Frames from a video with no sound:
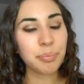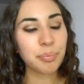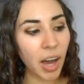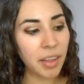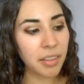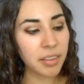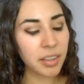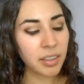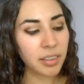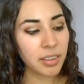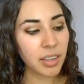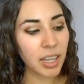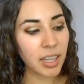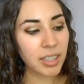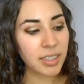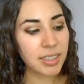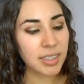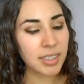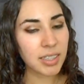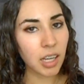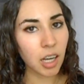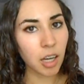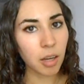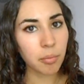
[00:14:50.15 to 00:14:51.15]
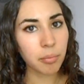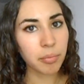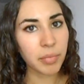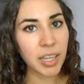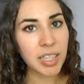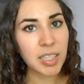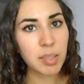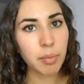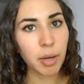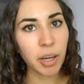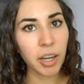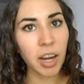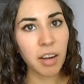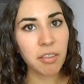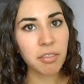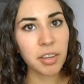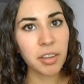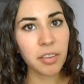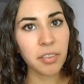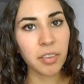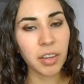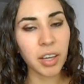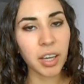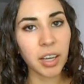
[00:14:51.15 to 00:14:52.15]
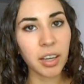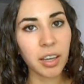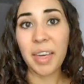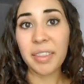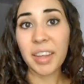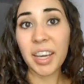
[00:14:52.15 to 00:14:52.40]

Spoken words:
I think that's about everything.